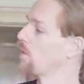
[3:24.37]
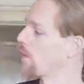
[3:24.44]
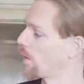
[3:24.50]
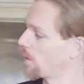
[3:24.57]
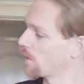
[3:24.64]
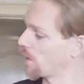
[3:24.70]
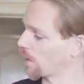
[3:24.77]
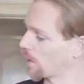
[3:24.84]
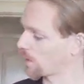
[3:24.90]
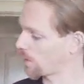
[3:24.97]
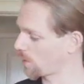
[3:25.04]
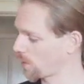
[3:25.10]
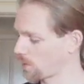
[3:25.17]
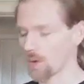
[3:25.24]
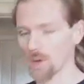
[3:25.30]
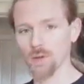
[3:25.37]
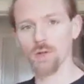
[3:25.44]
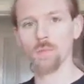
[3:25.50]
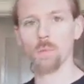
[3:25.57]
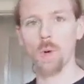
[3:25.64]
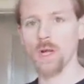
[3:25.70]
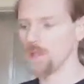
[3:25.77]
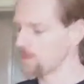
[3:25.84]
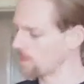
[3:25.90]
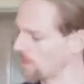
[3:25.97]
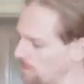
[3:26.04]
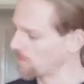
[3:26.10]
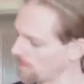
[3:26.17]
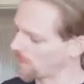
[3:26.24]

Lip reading: they've got a good weight to them.